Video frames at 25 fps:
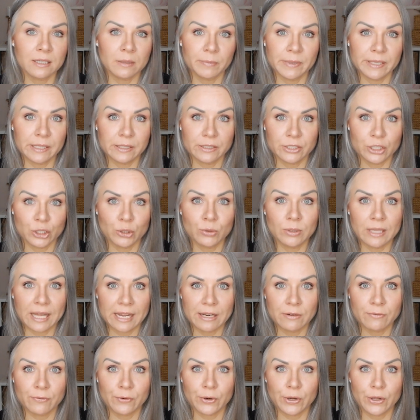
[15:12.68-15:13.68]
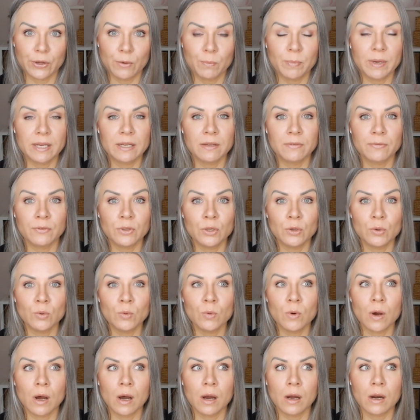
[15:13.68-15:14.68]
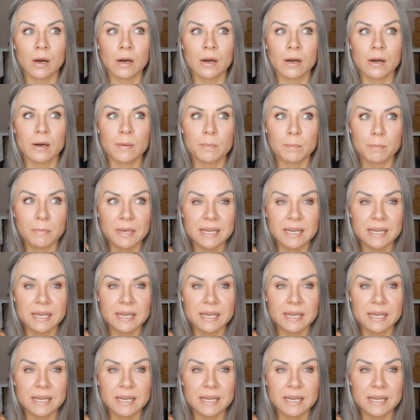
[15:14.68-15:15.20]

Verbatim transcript: a little bit too light for you. But if you are